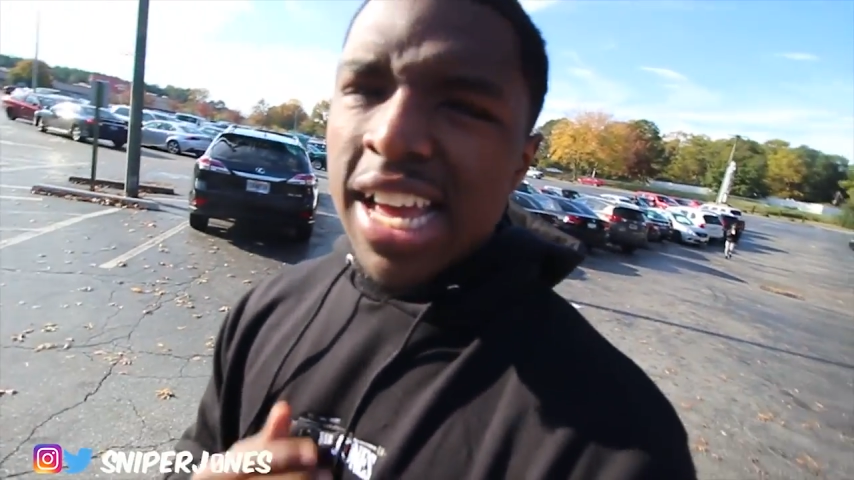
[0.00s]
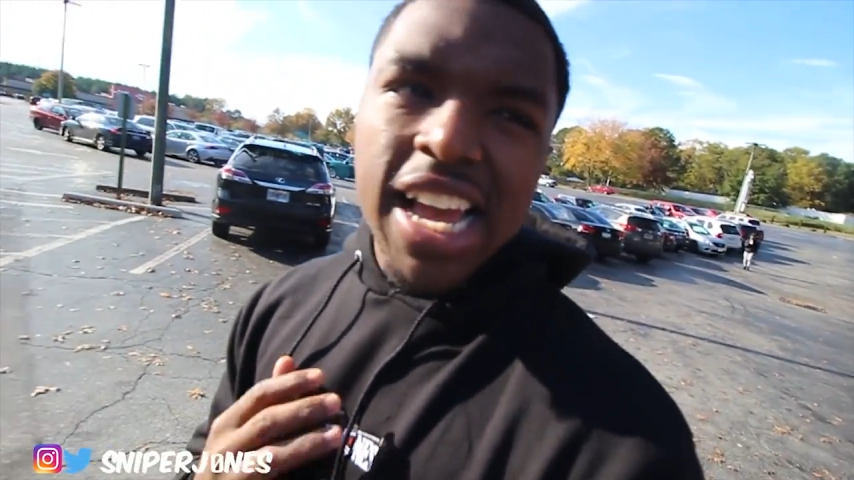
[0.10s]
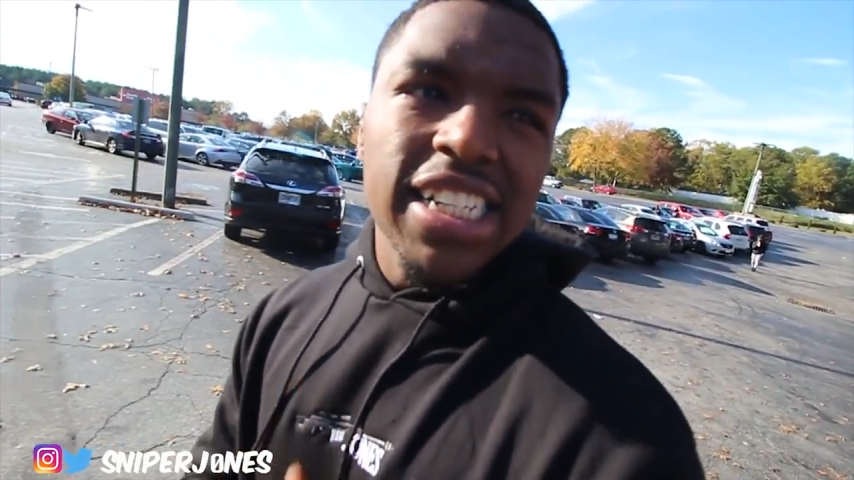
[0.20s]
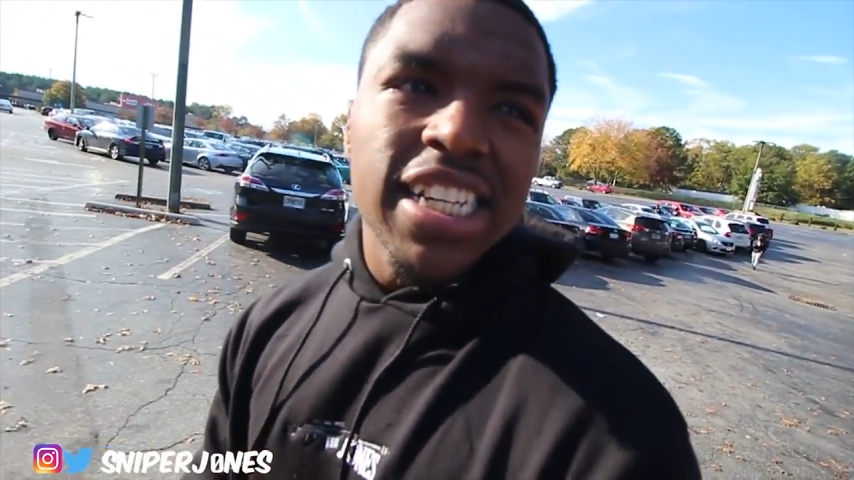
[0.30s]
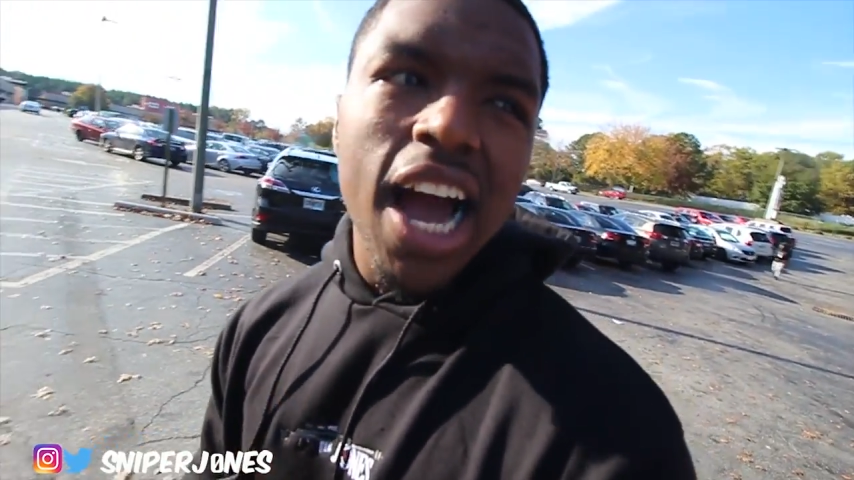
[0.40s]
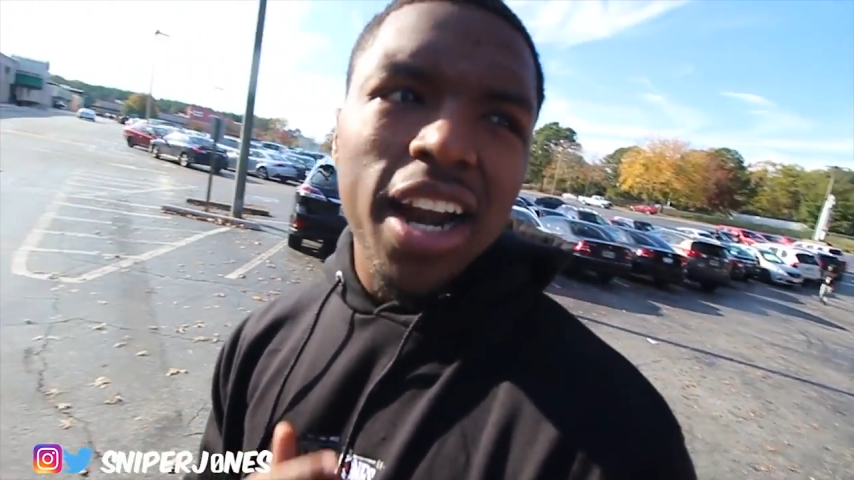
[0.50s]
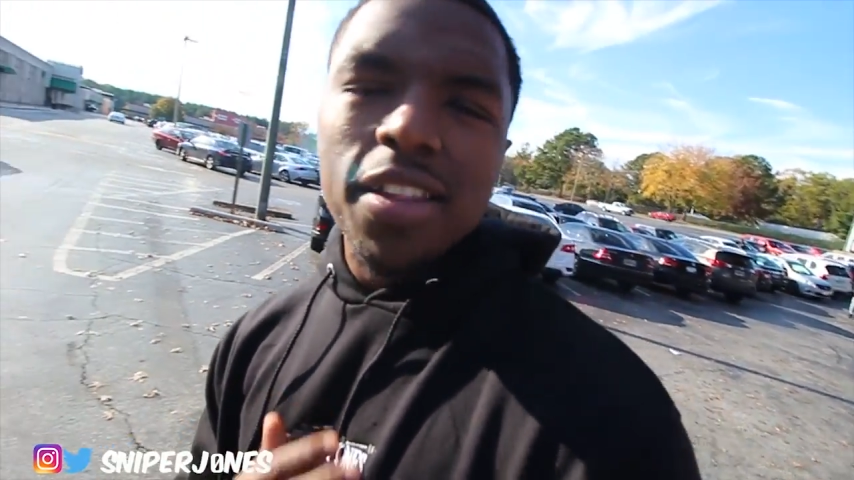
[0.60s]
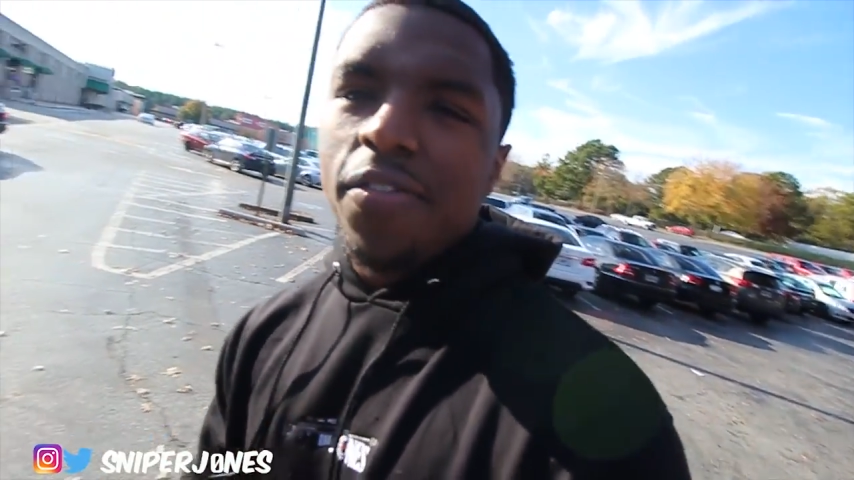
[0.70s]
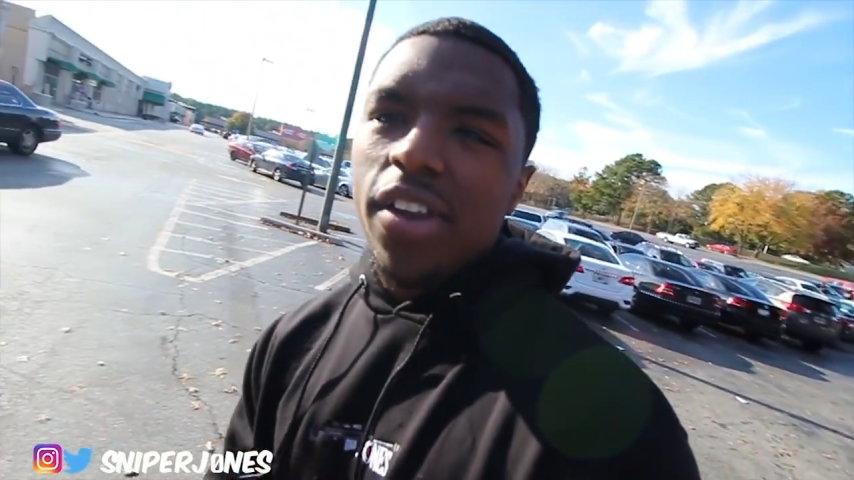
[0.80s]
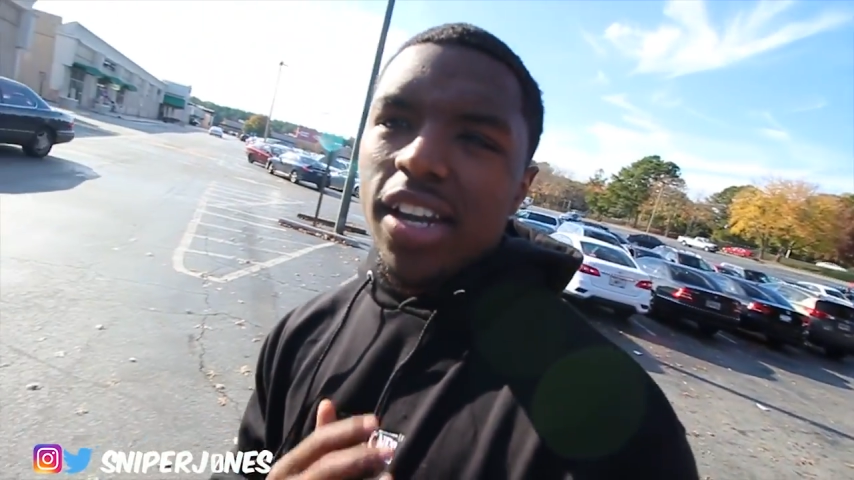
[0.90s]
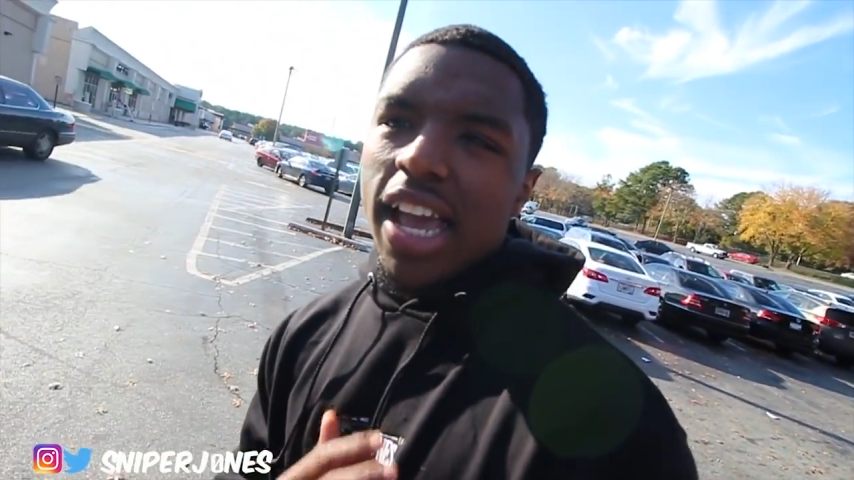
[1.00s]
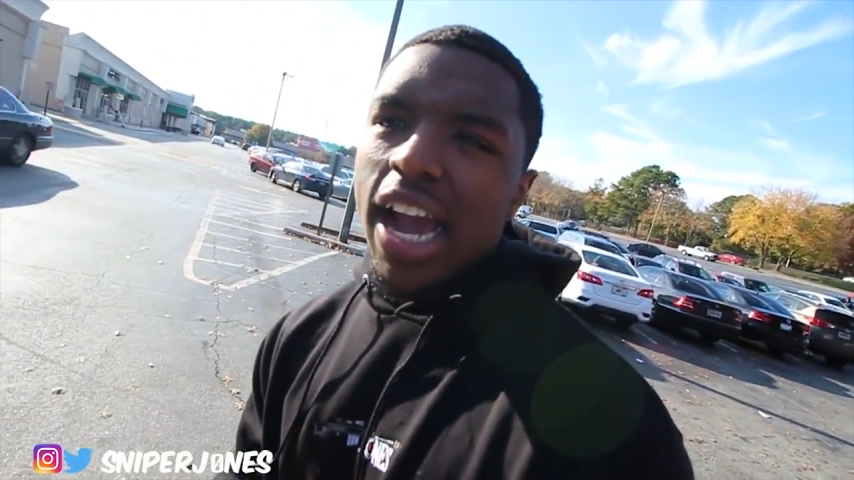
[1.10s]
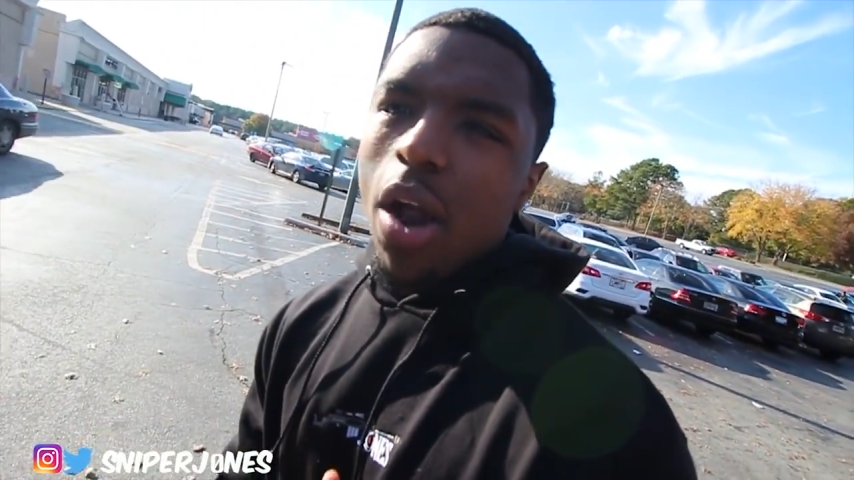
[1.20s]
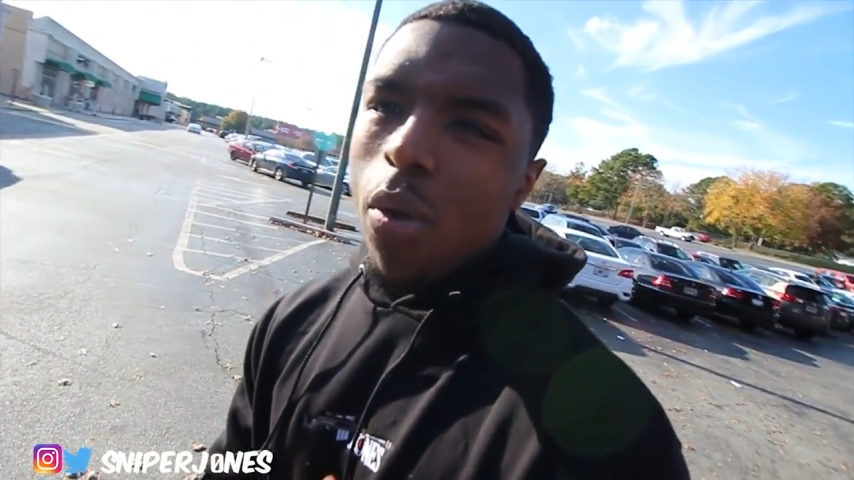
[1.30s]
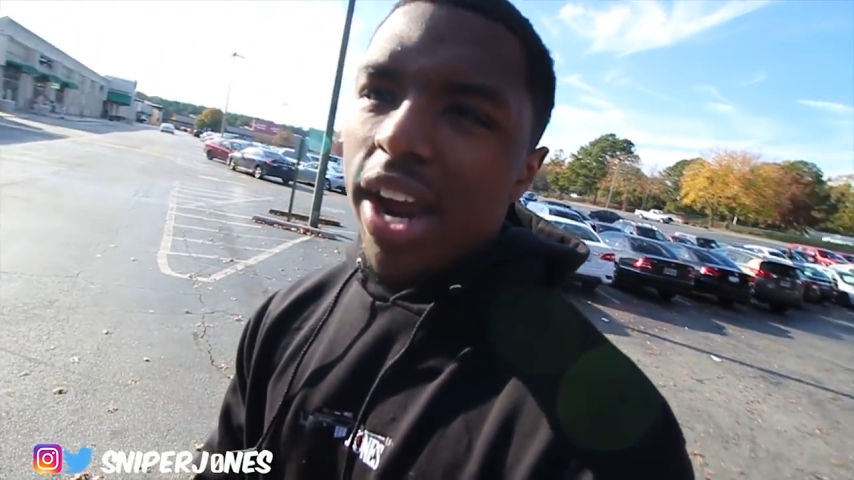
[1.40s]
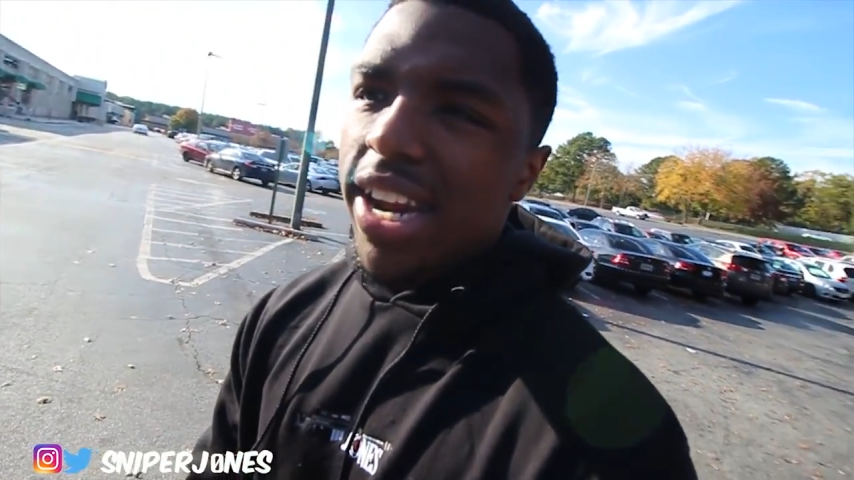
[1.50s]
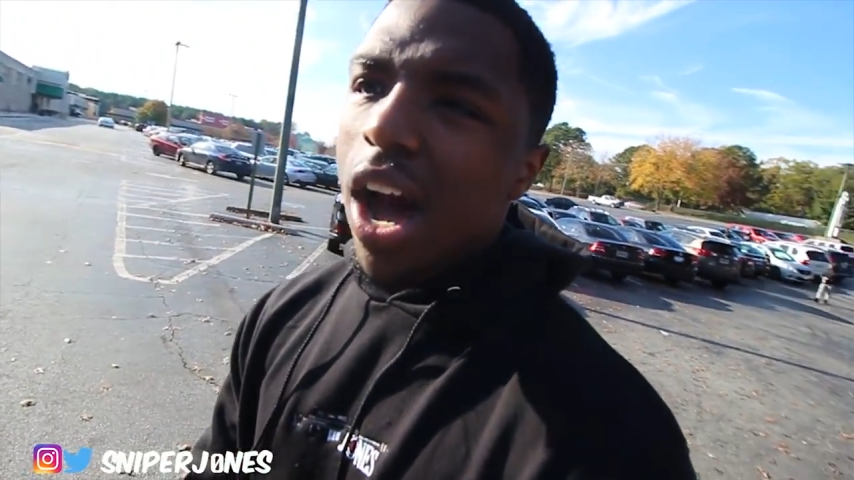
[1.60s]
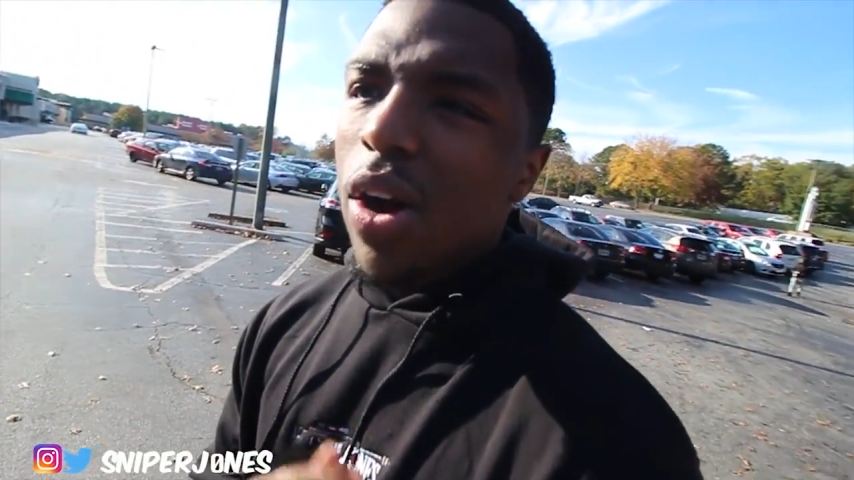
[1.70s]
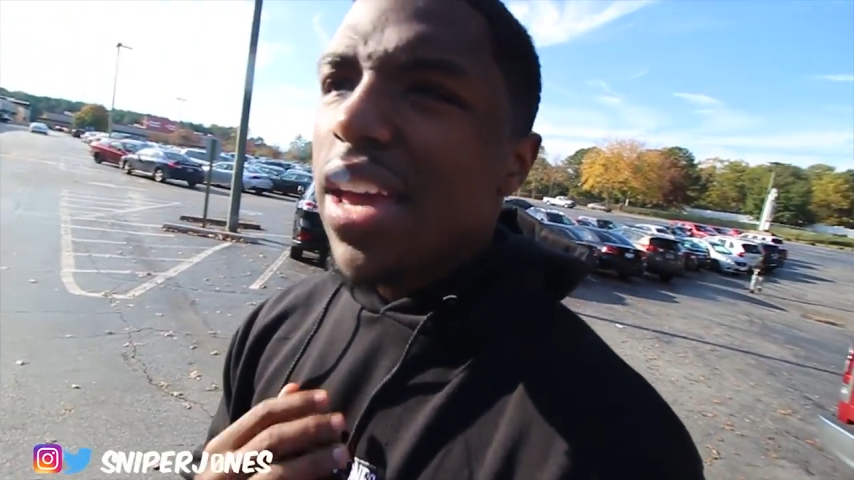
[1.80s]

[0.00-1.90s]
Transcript: It's kind of the feeling I got right now,